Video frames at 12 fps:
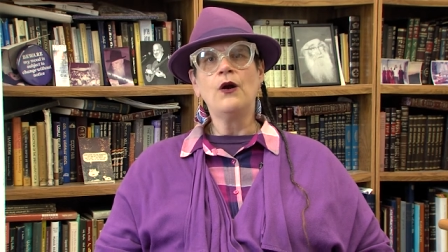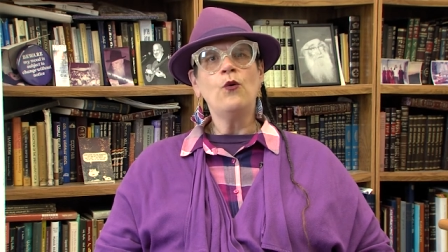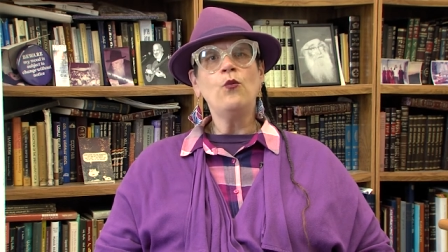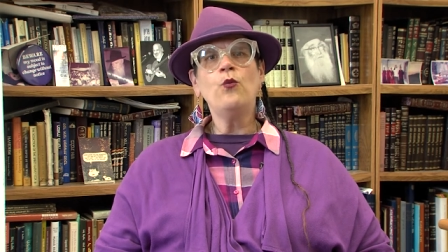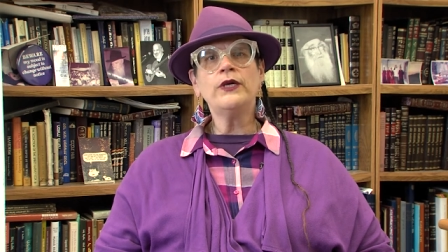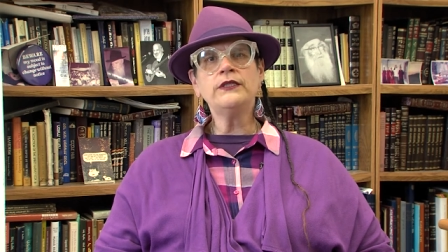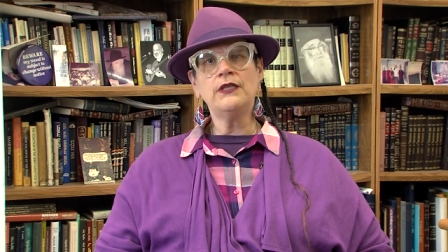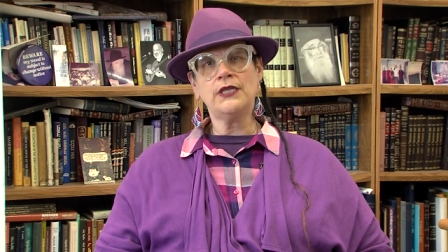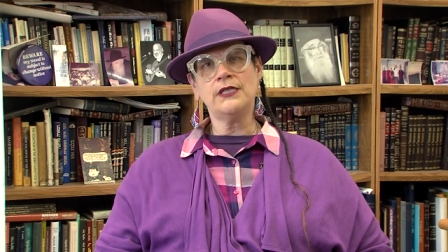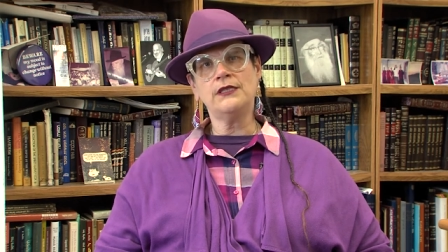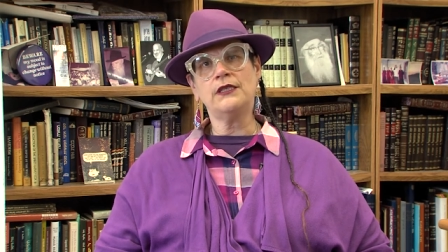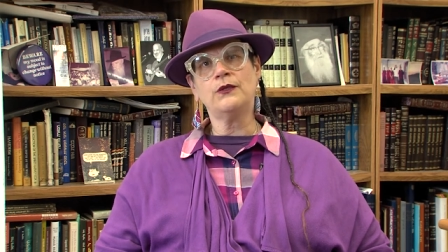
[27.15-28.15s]
What did the
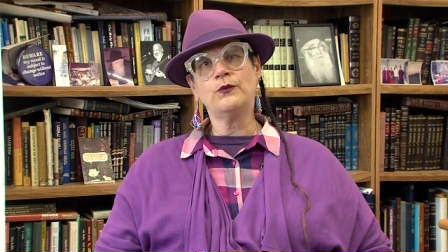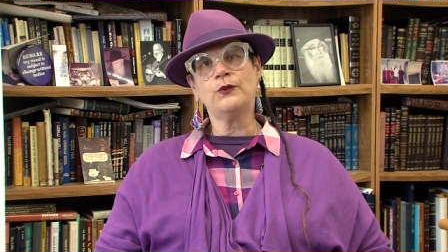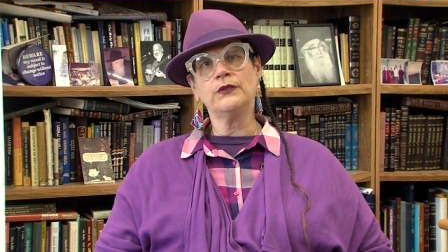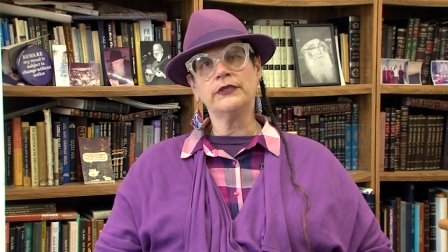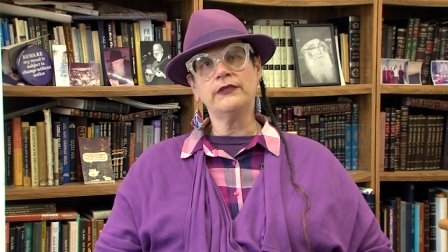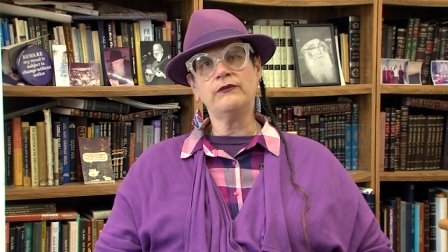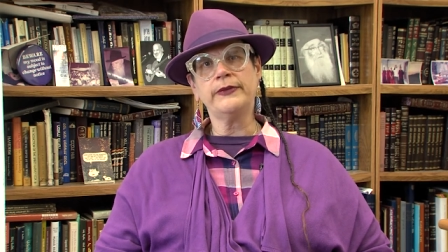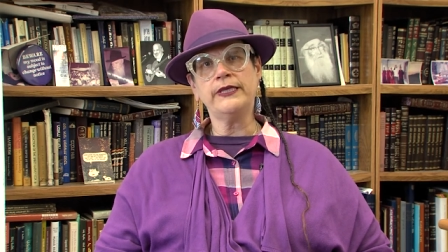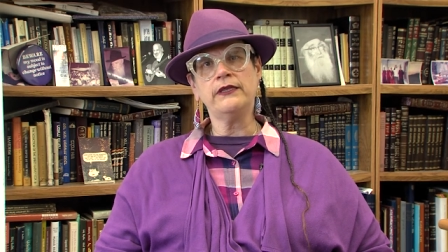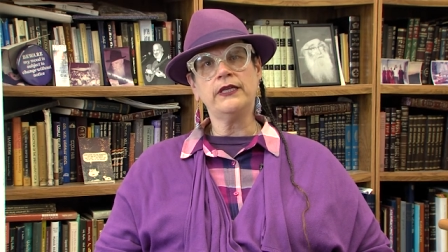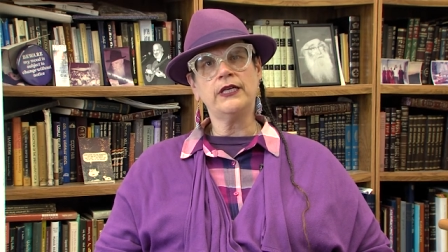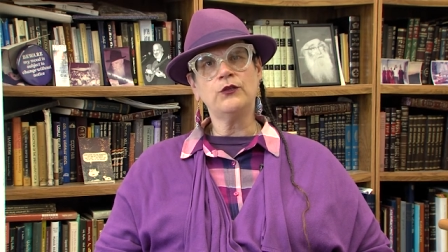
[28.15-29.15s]
Hasidic world give me
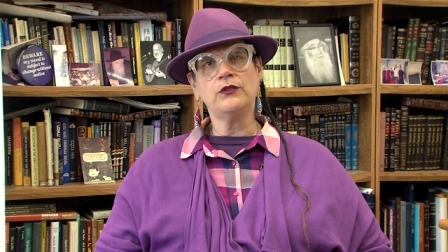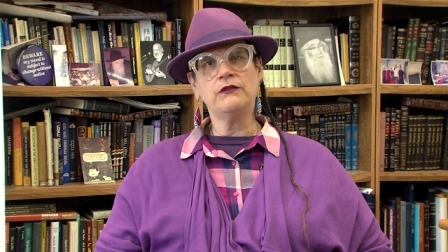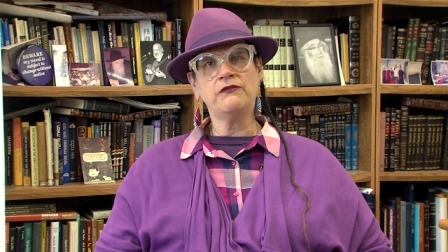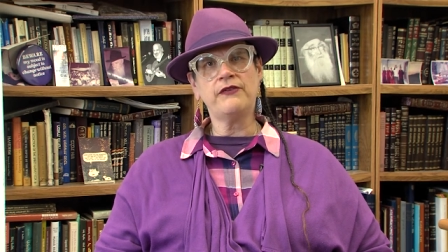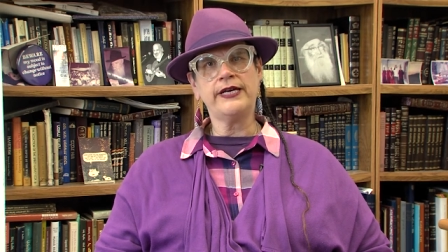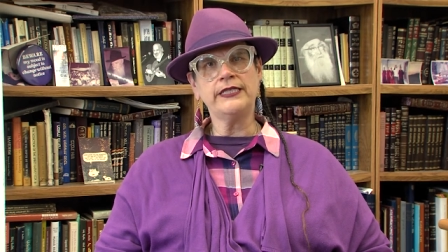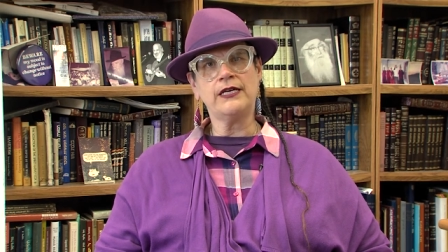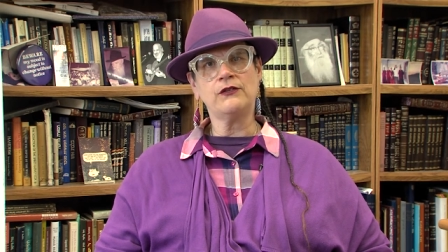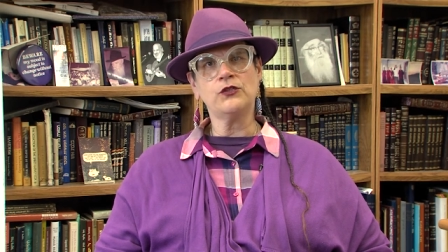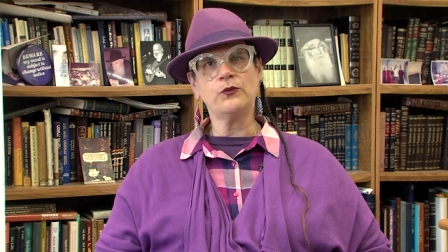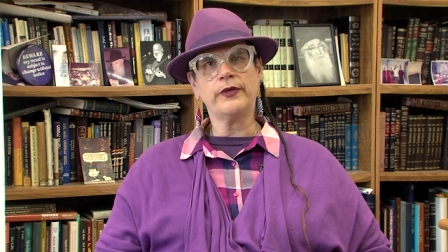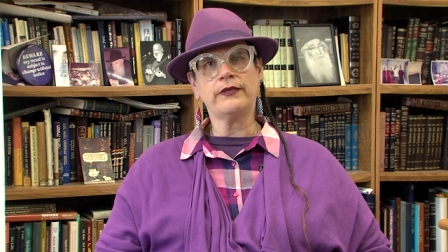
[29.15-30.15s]
that I couldn't find
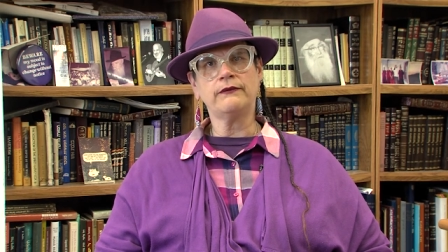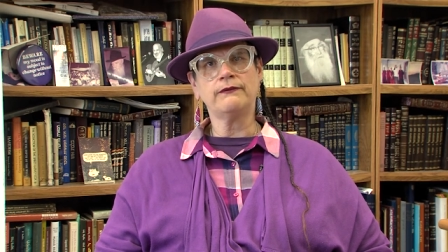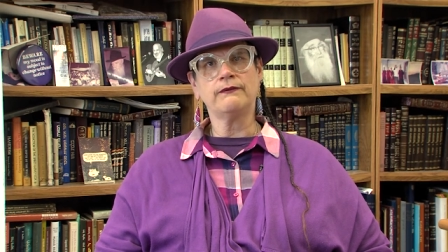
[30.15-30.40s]
elsewhere?